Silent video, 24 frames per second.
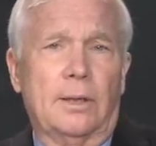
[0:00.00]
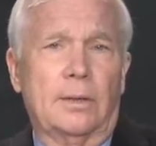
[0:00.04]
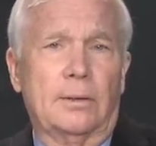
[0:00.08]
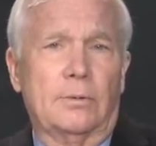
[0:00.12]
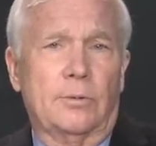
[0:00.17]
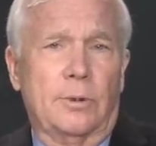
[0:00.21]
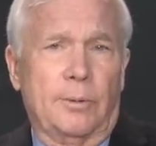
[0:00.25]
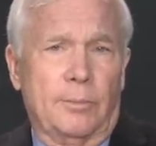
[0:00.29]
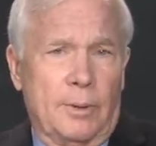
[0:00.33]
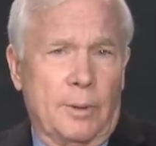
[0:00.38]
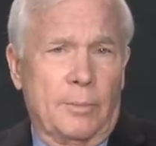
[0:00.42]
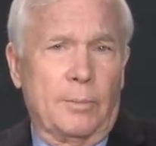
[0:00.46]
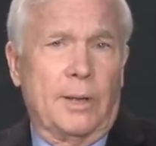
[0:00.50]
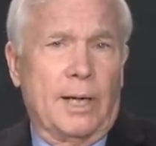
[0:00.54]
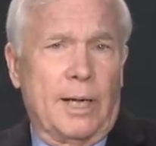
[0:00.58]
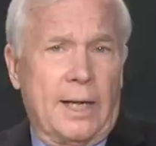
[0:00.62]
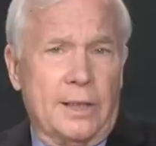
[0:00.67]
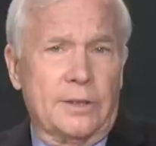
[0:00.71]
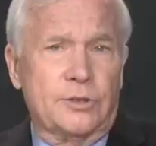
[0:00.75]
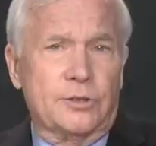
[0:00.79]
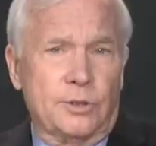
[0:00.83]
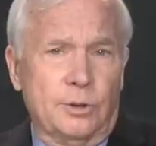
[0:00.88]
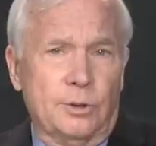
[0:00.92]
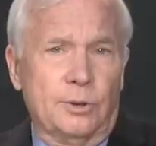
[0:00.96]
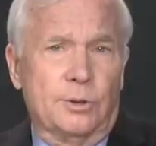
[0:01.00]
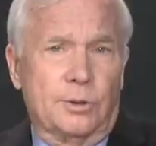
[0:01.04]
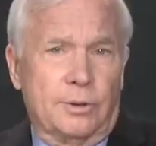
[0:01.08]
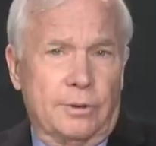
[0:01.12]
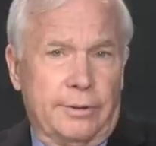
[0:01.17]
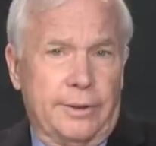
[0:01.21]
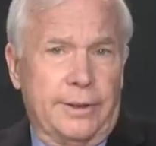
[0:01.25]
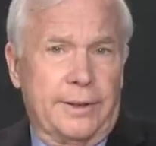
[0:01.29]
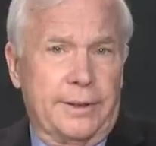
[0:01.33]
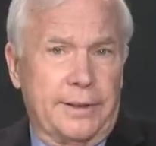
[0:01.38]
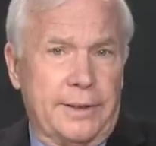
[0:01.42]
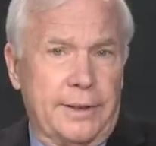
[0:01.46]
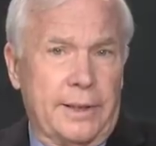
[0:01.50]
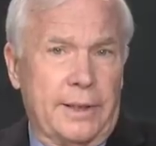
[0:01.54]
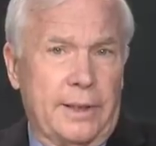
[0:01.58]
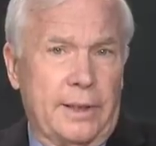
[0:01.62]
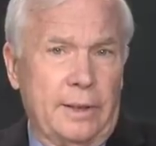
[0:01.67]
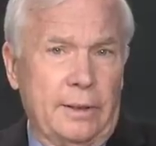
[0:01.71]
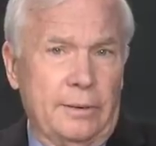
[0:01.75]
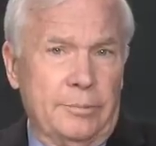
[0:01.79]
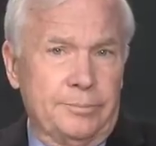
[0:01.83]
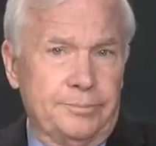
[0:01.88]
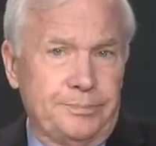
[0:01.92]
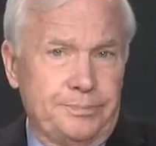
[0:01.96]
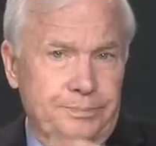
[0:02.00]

Remember high school career day?